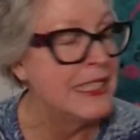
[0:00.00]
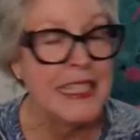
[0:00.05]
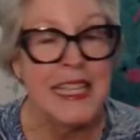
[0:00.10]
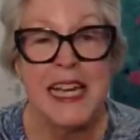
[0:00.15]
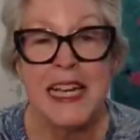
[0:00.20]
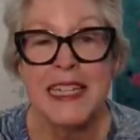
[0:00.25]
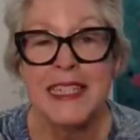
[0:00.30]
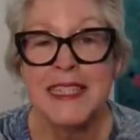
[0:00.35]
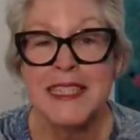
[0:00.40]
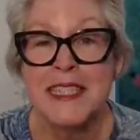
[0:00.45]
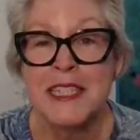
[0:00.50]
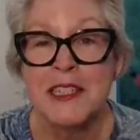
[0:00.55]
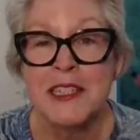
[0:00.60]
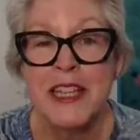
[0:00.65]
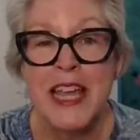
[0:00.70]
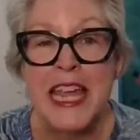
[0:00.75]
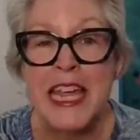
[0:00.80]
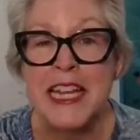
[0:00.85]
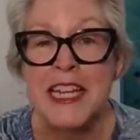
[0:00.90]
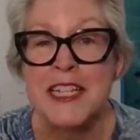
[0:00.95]
yeah, it's
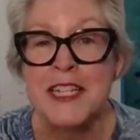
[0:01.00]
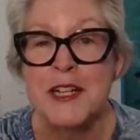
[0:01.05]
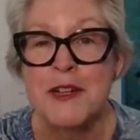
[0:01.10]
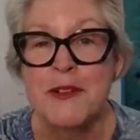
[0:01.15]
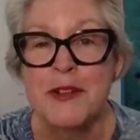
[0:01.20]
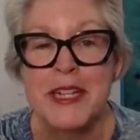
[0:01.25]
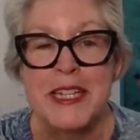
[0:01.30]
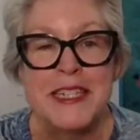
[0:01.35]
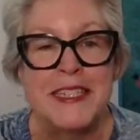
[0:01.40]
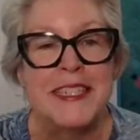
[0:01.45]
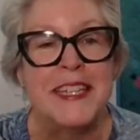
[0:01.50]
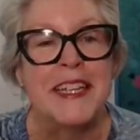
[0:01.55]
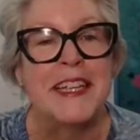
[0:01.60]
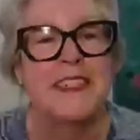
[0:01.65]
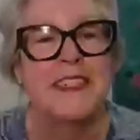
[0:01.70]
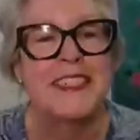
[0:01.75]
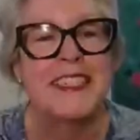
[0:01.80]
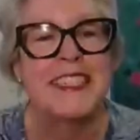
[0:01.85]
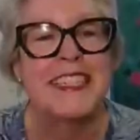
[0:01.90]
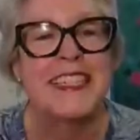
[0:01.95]
still 80 degrees
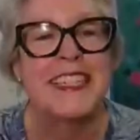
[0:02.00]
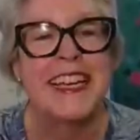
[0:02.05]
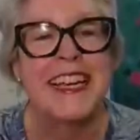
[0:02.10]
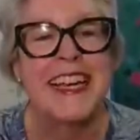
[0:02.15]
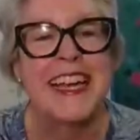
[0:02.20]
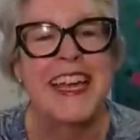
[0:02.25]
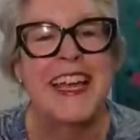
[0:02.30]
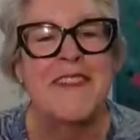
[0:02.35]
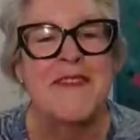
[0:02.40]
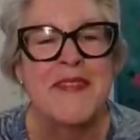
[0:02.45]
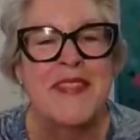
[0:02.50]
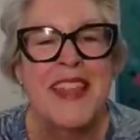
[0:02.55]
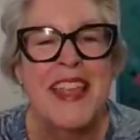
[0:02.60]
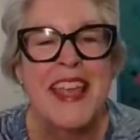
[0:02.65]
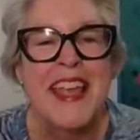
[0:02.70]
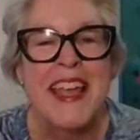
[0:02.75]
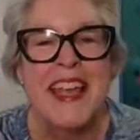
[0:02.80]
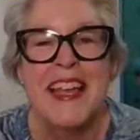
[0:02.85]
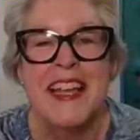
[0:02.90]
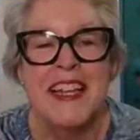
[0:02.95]
here today.
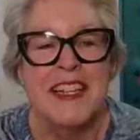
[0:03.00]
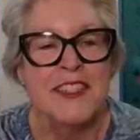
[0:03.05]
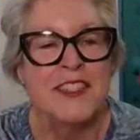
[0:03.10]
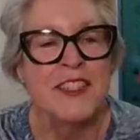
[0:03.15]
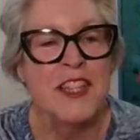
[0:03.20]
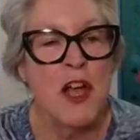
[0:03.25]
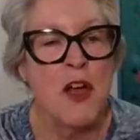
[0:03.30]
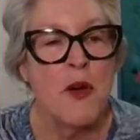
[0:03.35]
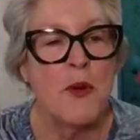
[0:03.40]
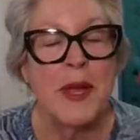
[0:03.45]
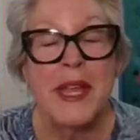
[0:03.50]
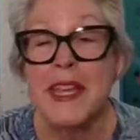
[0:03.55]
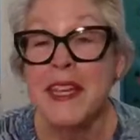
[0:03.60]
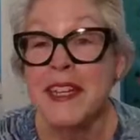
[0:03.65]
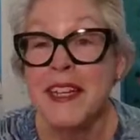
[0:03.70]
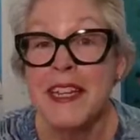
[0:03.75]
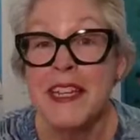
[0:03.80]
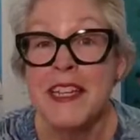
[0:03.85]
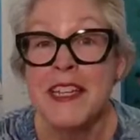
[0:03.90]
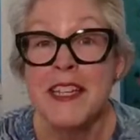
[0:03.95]
So
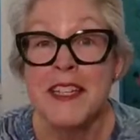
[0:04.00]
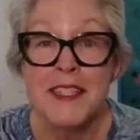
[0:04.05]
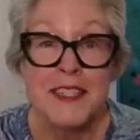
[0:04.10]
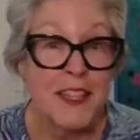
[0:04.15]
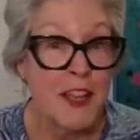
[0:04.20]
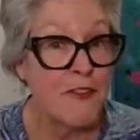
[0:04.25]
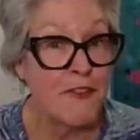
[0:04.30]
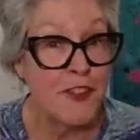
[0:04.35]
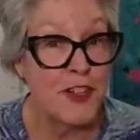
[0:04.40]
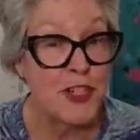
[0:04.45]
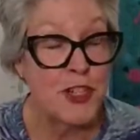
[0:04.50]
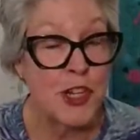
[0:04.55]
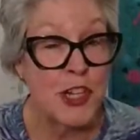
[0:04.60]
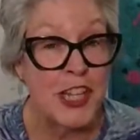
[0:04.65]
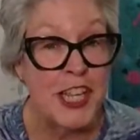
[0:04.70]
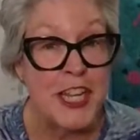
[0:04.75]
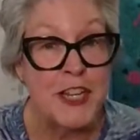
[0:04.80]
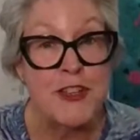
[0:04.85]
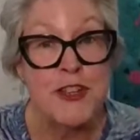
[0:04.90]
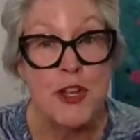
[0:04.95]
it is
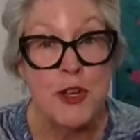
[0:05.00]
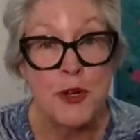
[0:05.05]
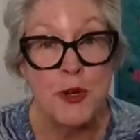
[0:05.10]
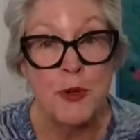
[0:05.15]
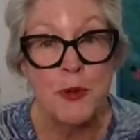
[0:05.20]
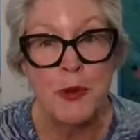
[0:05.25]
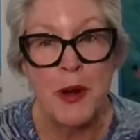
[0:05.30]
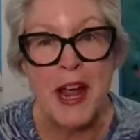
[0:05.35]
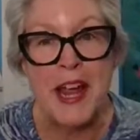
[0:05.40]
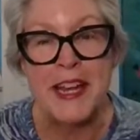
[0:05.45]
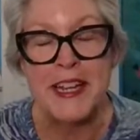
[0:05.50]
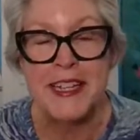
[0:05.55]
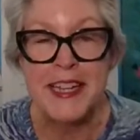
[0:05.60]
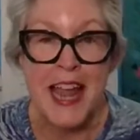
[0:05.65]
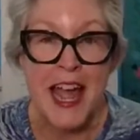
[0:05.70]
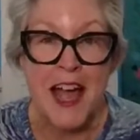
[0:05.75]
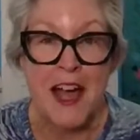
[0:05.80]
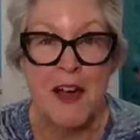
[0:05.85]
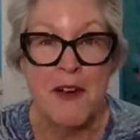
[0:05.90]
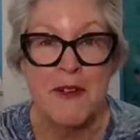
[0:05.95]
officially noon right
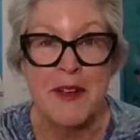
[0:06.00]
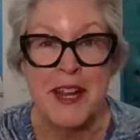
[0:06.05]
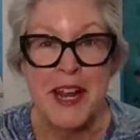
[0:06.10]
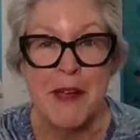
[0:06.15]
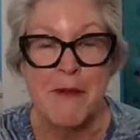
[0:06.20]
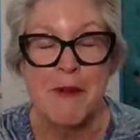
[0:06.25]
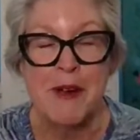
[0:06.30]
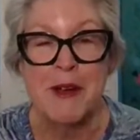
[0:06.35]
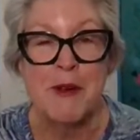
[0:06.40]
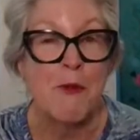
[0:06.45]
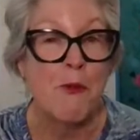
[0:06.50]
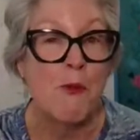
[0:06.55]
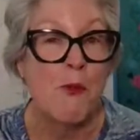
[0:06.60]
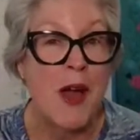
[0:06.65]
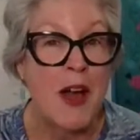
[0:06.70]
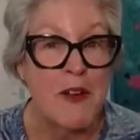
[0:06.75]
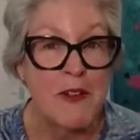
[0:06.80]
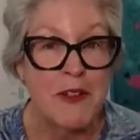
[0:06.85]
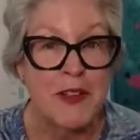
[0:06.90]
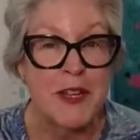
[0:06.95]
now, and I want to
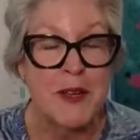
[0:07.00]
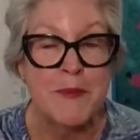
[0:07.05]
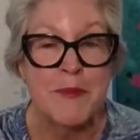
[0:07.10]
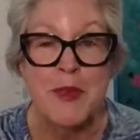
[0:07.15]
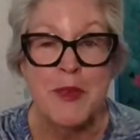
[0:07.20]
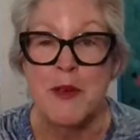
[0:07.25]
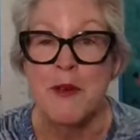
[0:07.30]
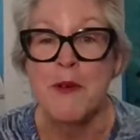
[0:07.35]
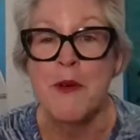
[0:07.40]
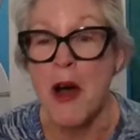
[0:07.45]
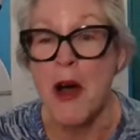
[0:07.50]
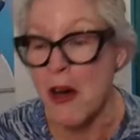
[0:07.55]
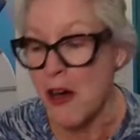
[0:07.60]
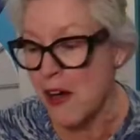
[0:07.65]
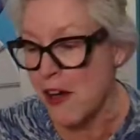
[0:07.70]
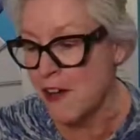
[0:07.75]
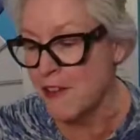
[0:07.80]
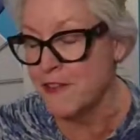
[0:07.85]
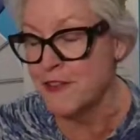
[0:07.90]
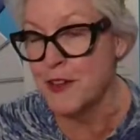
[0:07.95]
welcome you all